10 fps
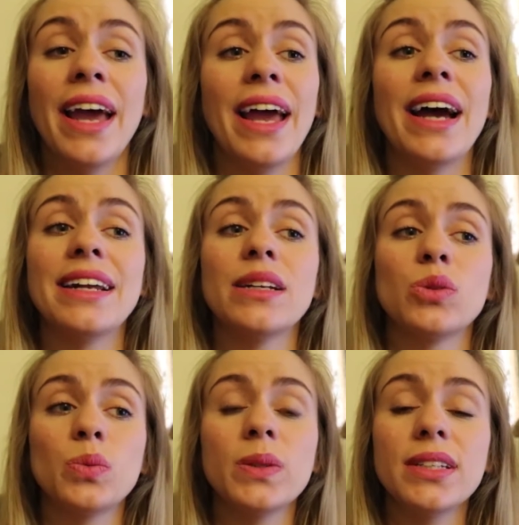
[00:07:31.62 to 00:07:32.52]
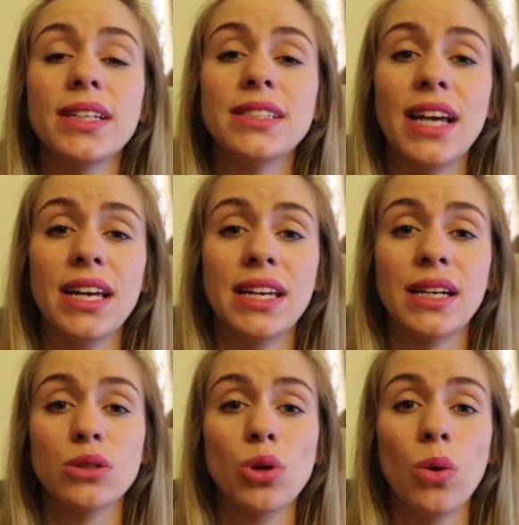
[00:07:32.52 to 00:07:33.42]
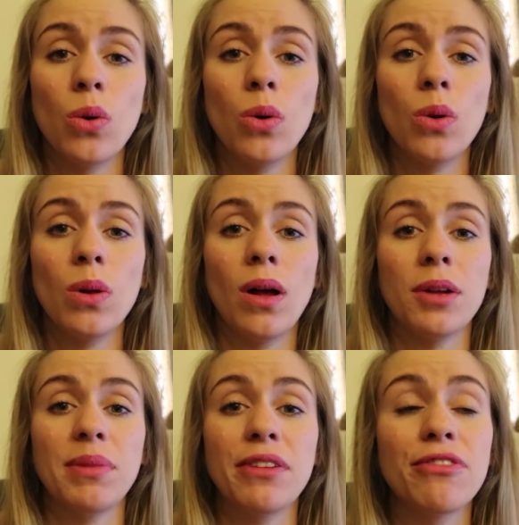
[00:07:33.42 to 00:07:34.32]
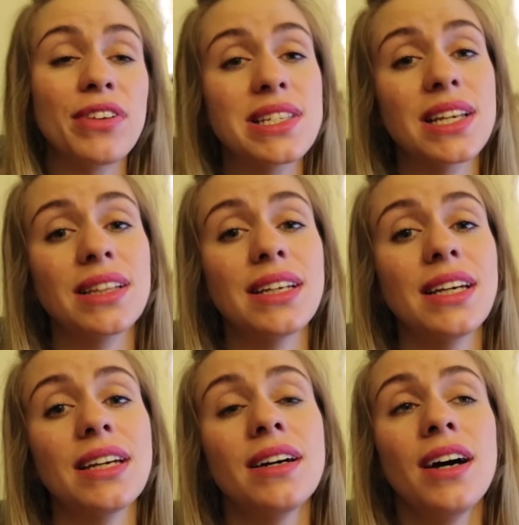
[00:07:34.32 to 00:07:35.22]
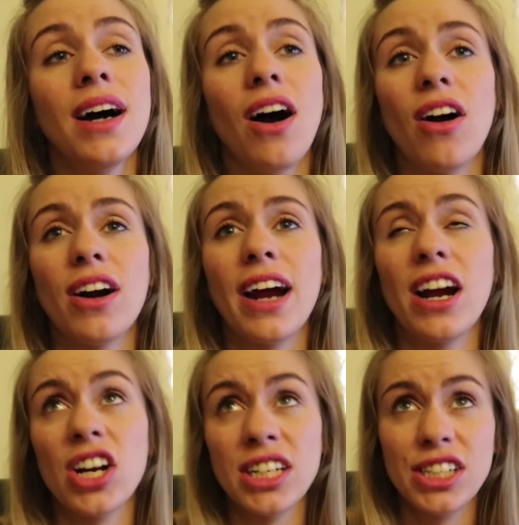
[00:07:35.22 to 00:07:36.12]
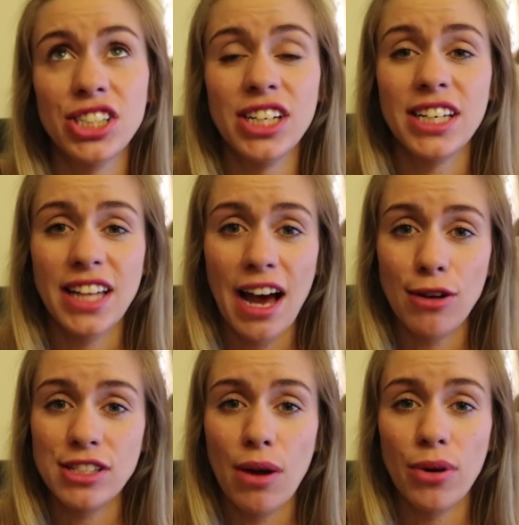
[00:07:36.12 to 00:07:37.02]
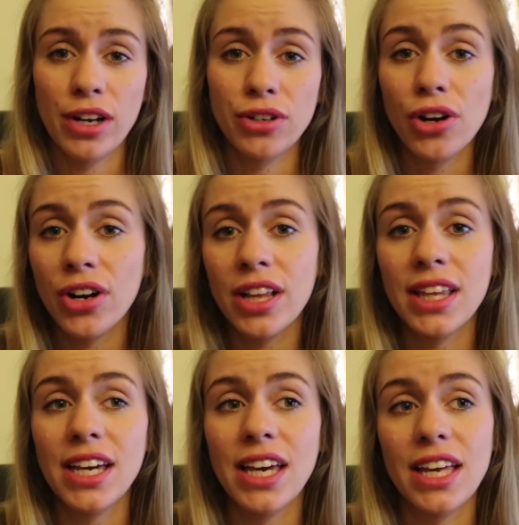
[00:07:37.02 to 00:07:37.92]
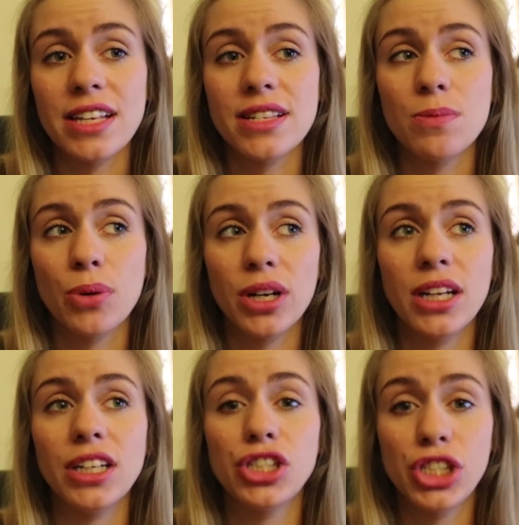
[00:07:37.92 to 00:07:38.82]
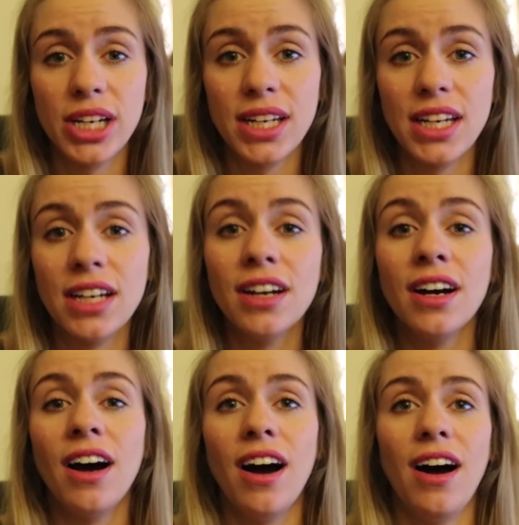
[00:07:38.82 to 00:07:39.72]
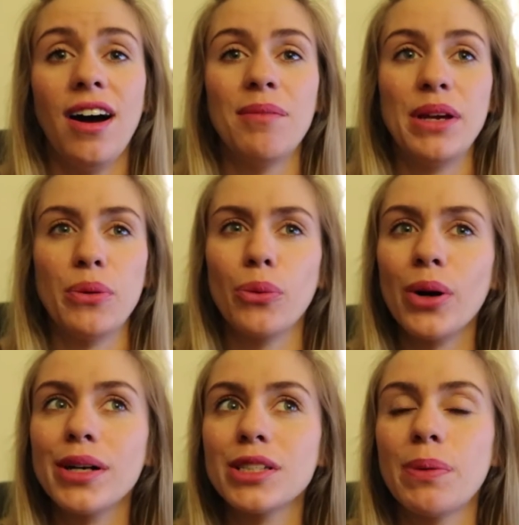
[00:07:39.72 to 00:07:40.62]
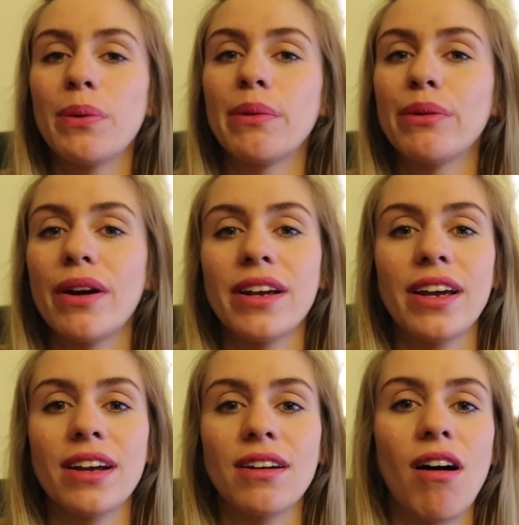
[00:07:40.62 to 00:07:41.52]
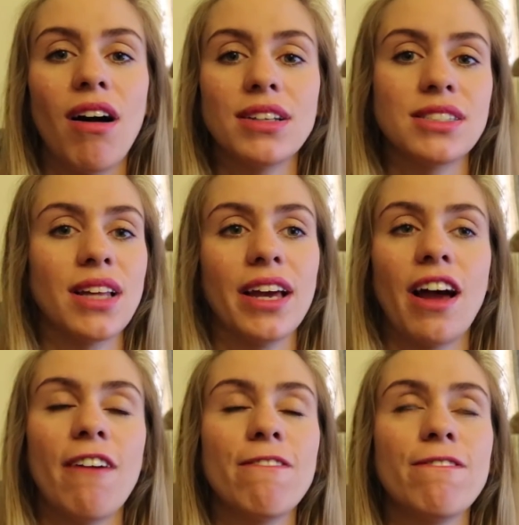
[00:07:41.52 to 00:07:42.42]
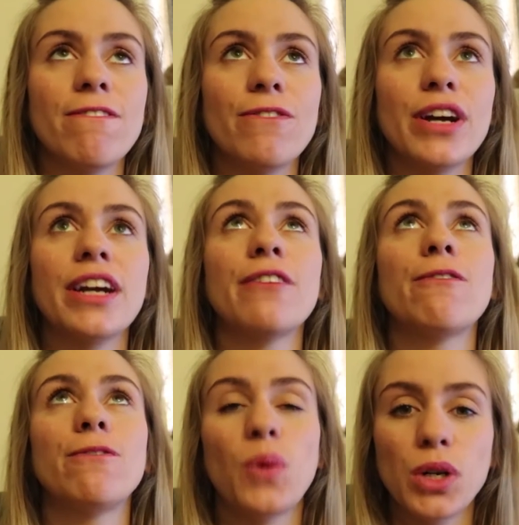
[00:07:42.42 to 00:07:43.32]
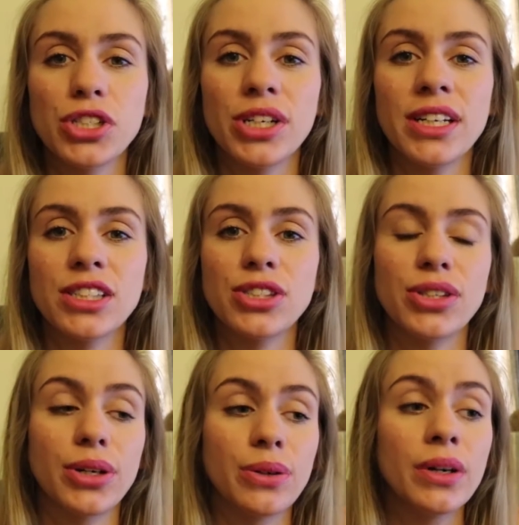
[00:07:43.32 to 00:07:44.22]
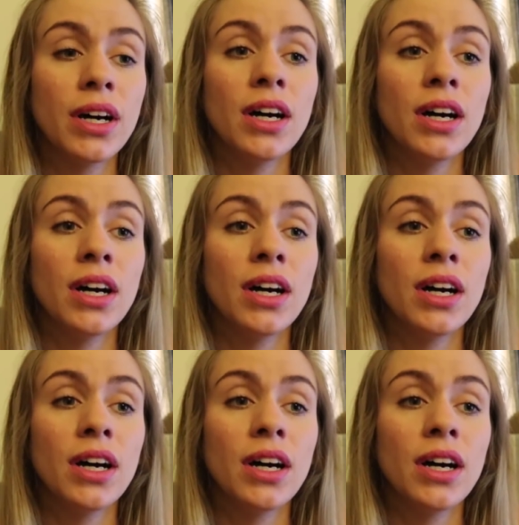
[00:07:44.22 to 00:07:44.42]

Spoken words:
and it is really taking a toll on me physically. Our air conditioning in the house that we're in currently is pretty shitty. It works, but when we run it, it costs like a frickin' fortune. So